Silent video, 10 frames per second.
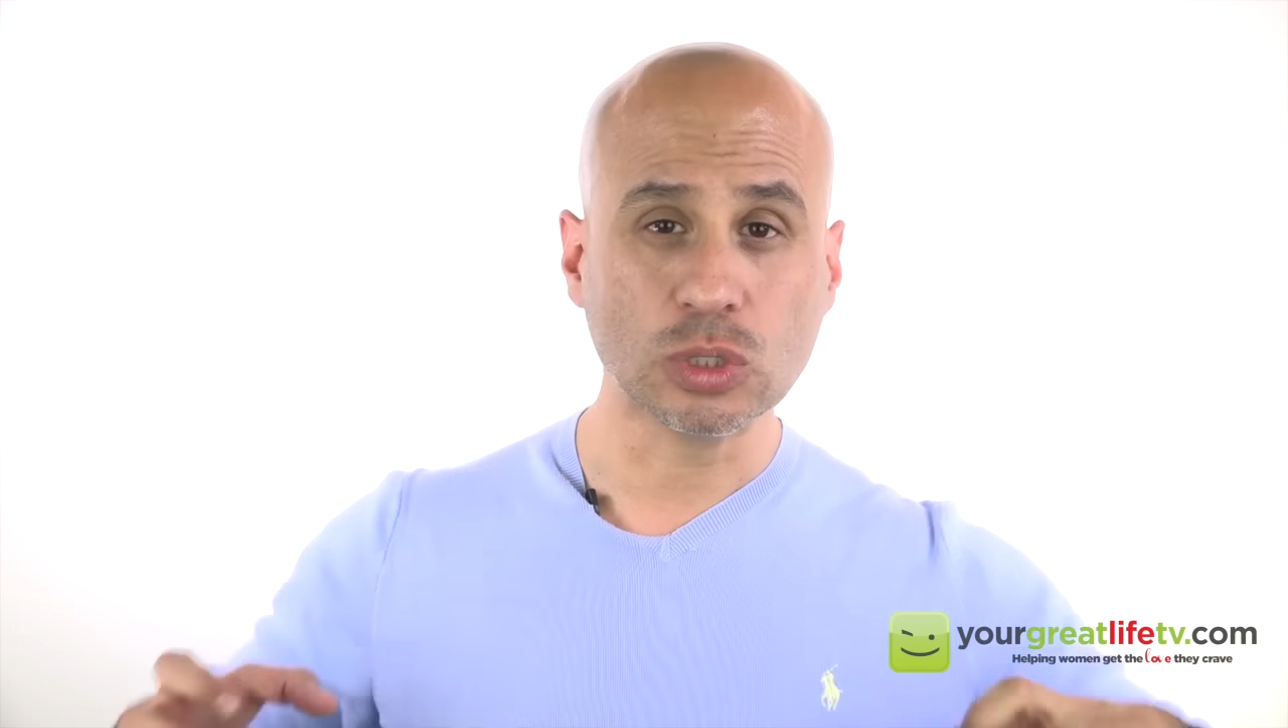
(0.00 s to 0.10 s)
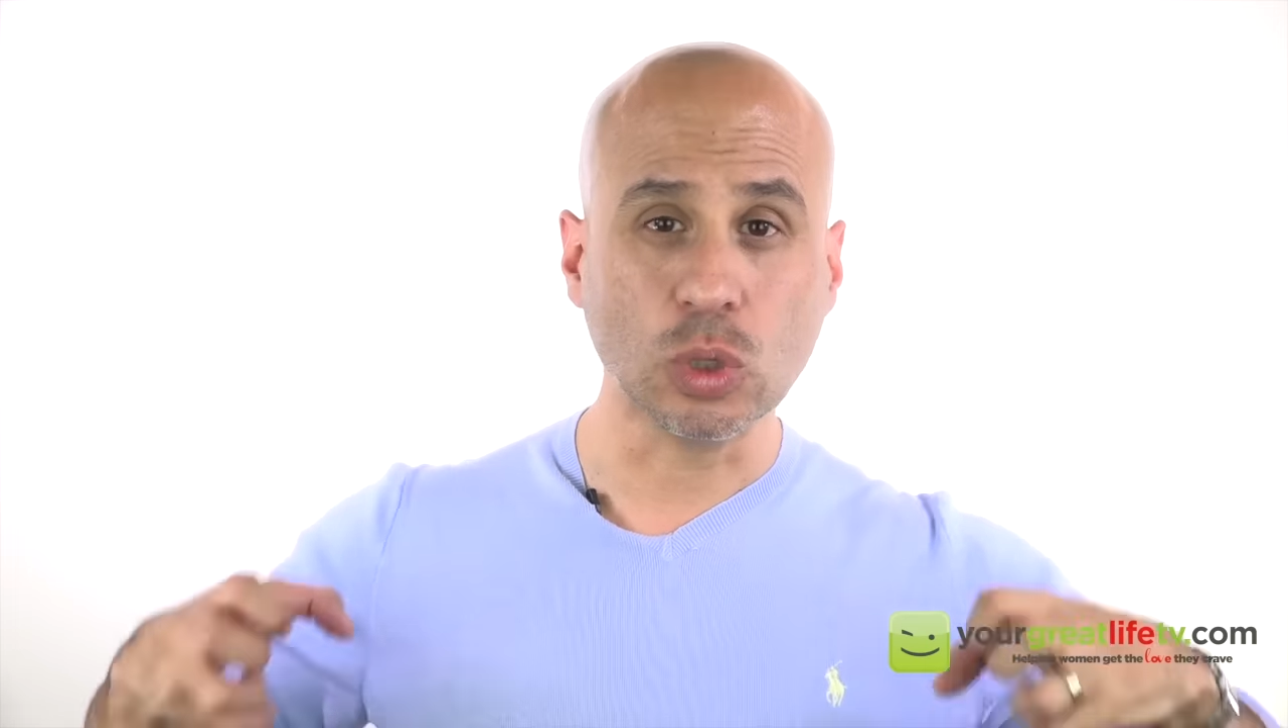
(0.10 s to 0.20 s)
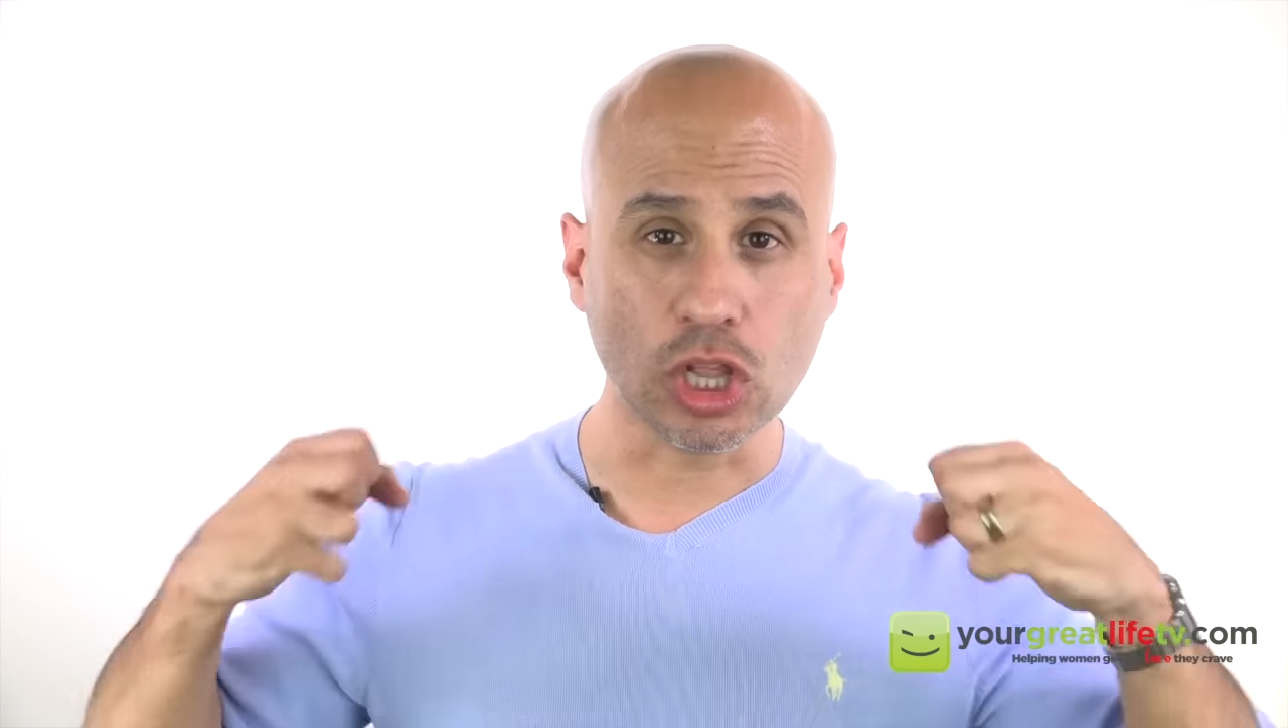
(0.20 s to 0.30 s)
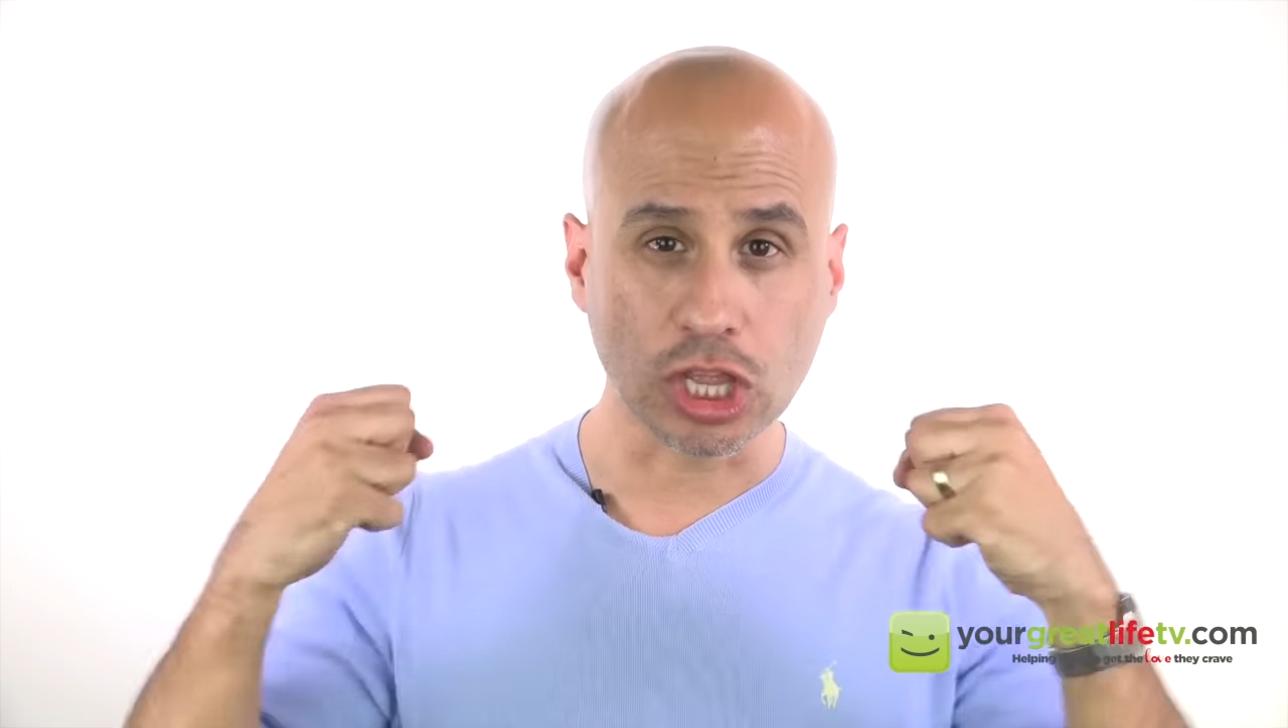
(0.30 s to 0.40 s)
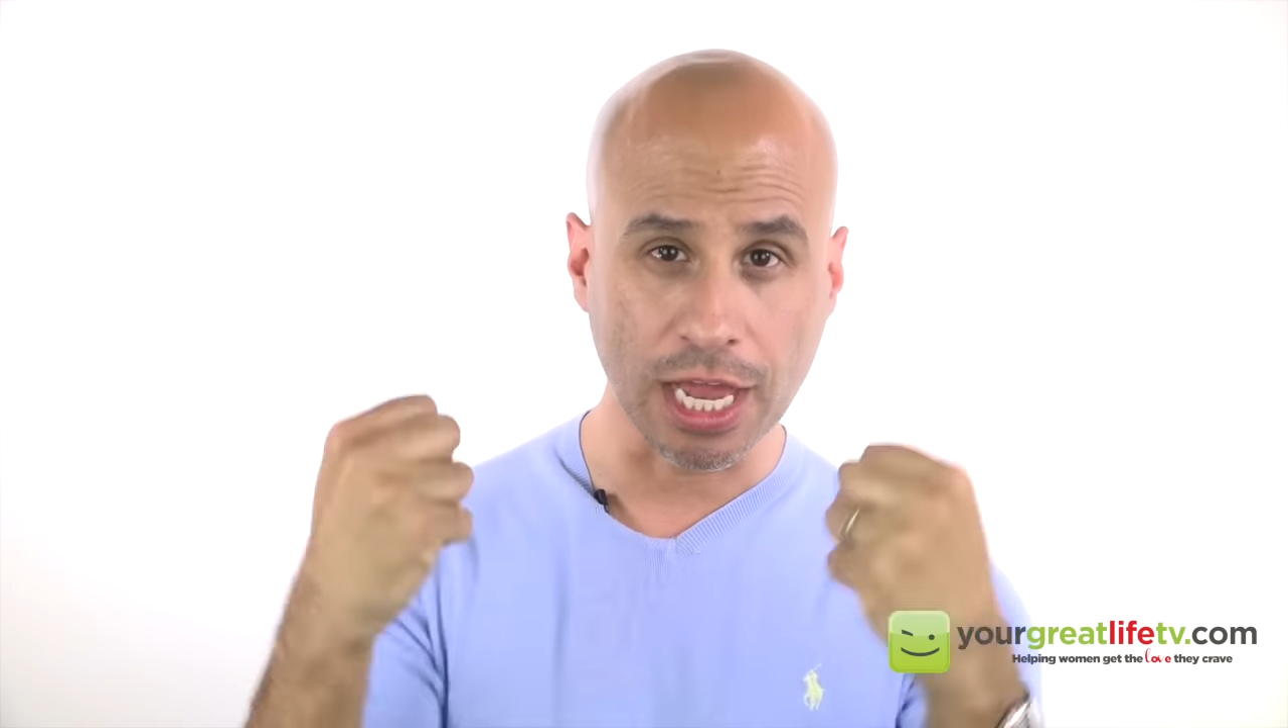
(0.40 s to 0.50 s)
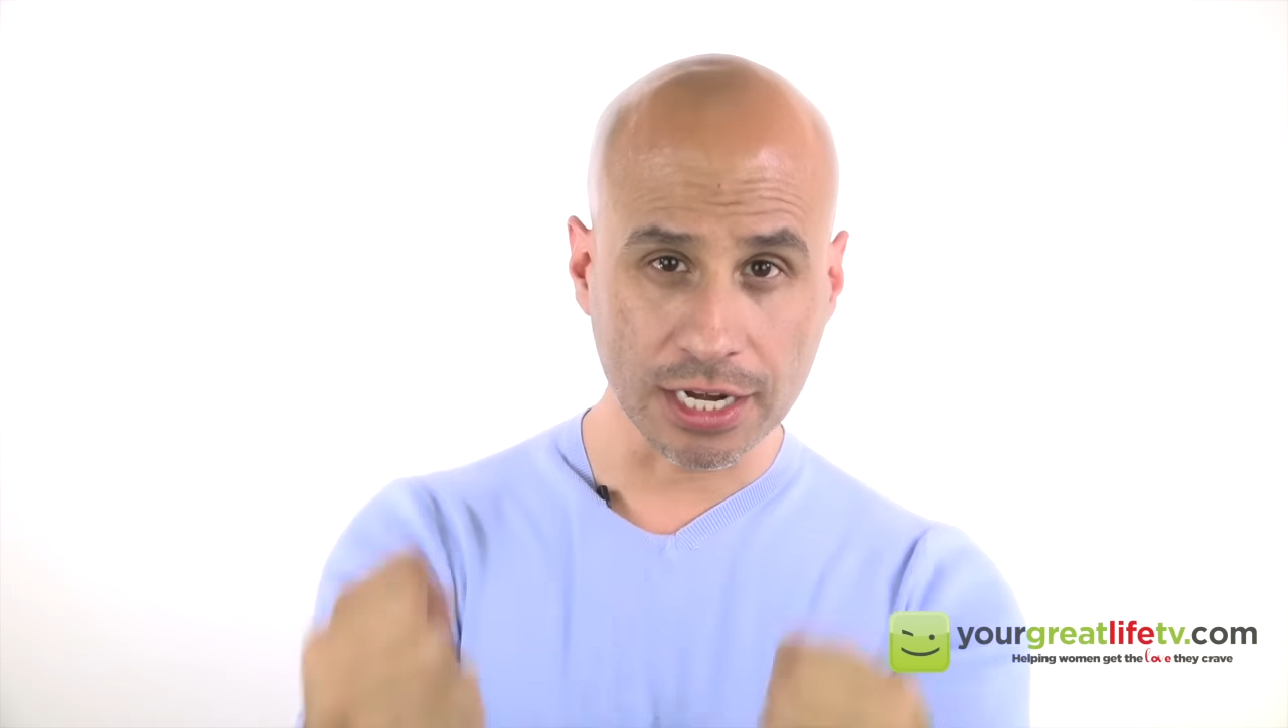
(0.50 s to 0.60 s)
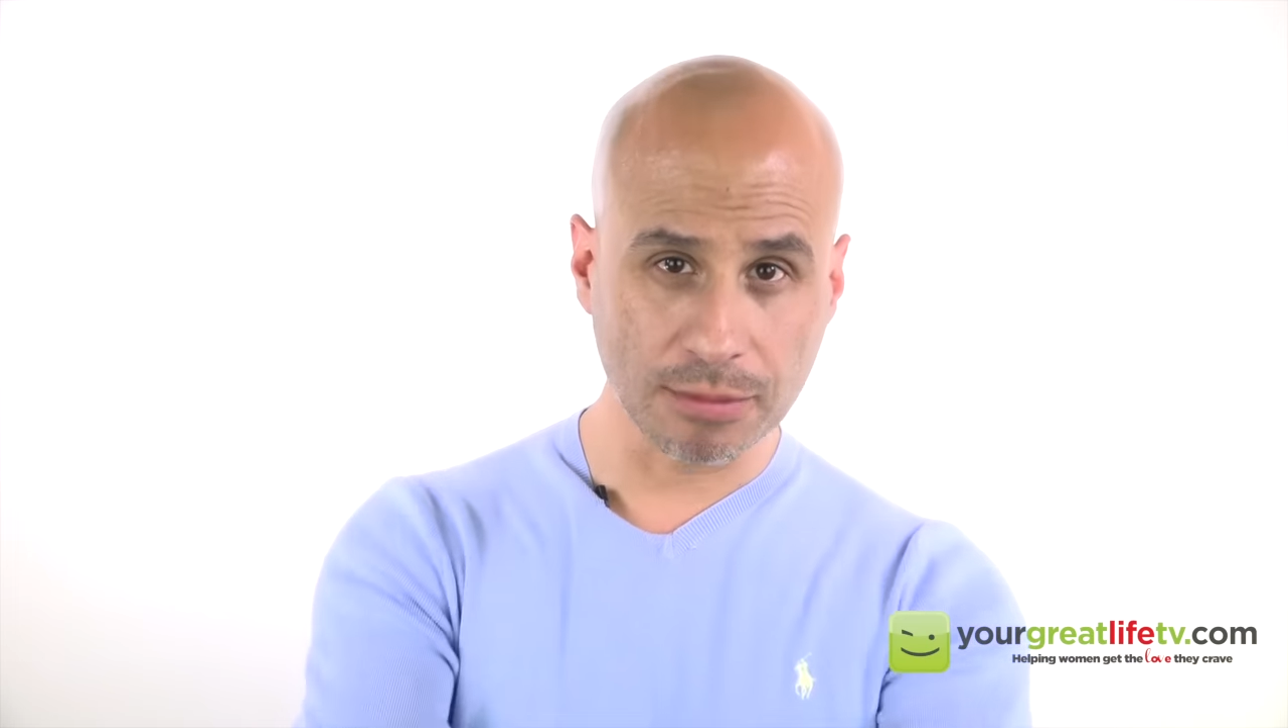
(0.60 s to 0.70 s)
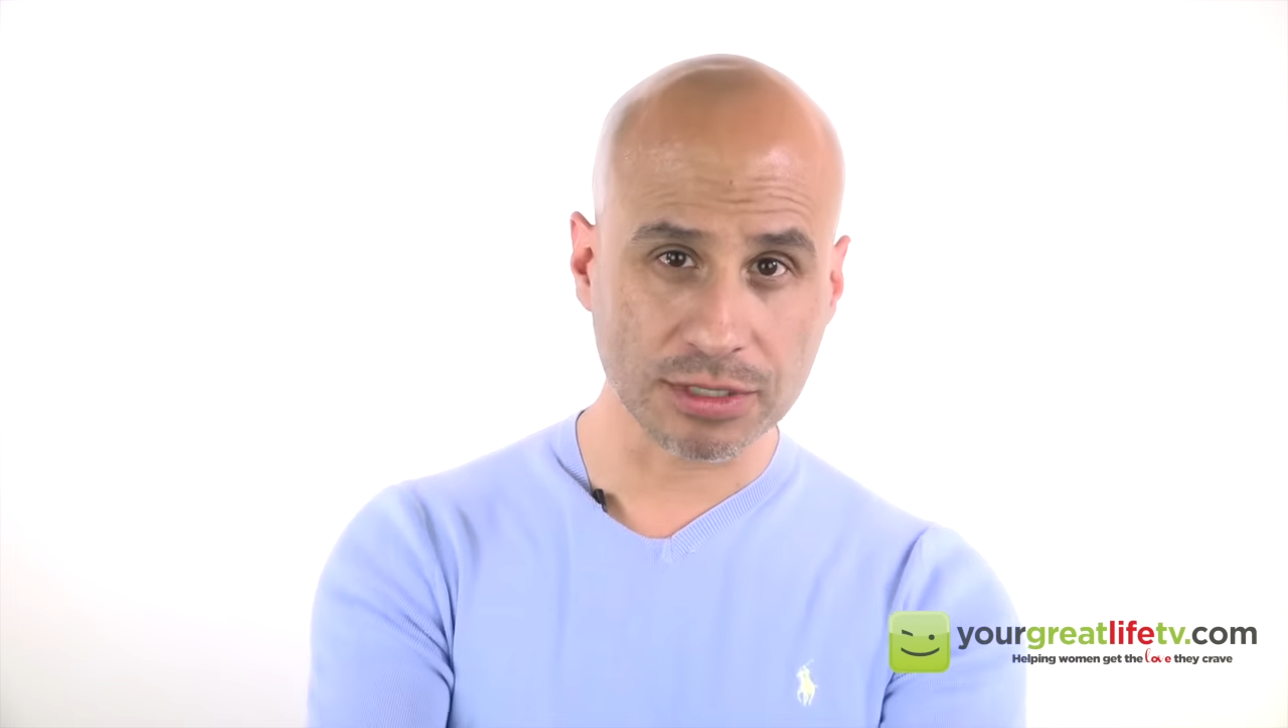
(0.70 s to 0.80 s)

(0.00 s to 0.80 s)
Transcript: to lend